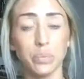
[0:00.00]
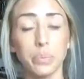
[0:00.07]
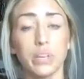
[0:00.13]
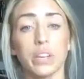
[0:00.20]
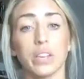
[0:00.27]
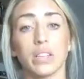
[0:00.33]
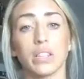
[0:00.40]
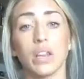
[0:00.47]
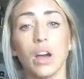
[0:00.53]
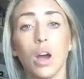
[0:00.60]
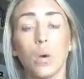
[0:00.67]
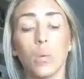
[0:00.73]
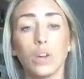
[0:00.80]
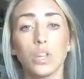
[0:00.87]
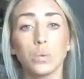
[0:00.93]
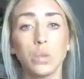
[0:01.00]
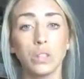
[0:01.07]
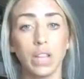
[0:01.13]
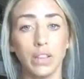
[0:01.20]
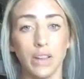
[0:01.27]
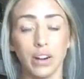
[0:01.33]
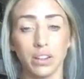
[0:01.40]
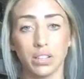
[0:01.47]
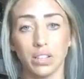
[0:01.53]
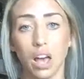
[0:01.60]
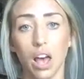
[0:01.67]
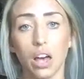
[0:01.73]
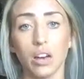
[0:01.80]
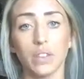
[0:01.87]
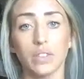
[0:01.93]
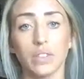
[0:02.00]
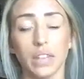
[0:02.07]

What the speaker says: because once we love ourselves,